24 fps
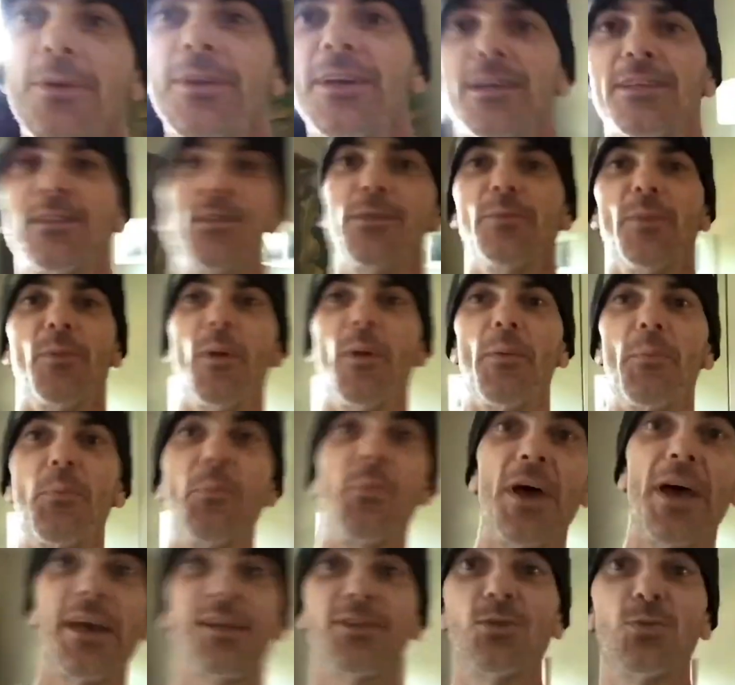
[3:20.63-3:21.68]
got some of my
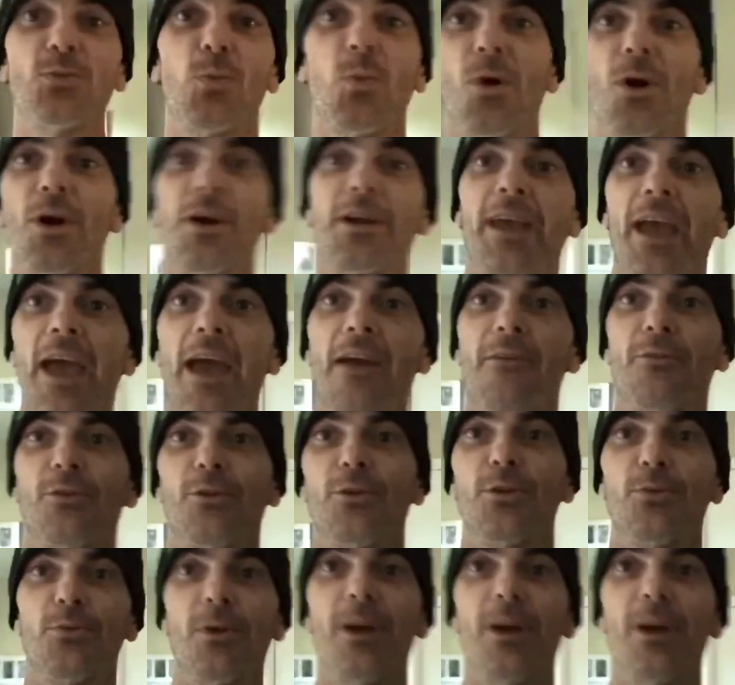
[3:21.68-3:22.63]
best work ever. You